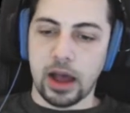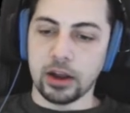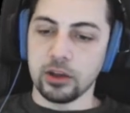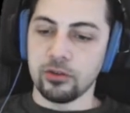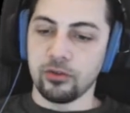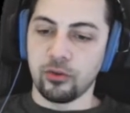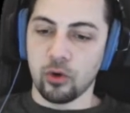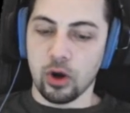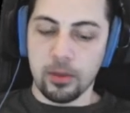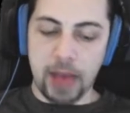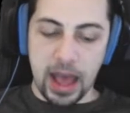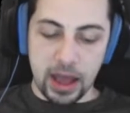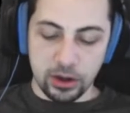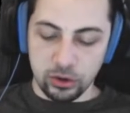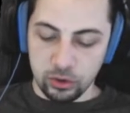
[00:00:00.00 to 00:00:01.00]

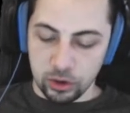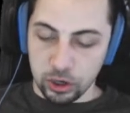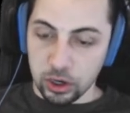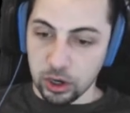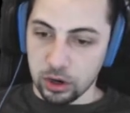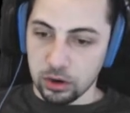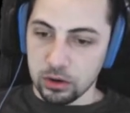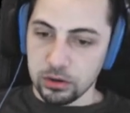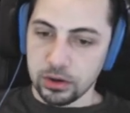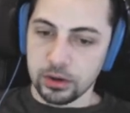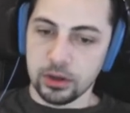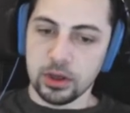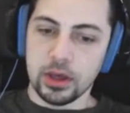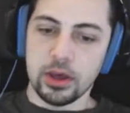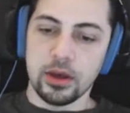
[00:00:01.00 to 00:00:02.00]
format your code?
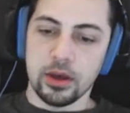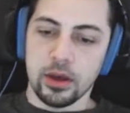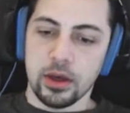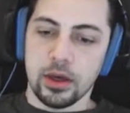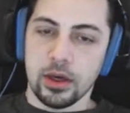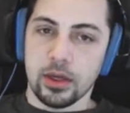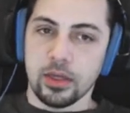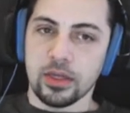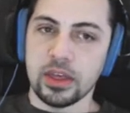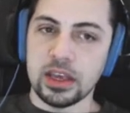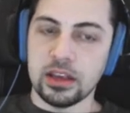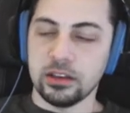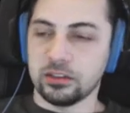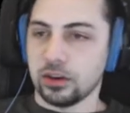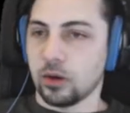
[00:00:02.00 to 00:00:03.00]

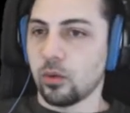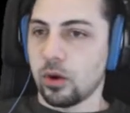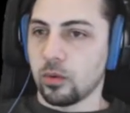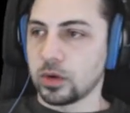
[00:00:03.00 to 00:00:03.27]
These are what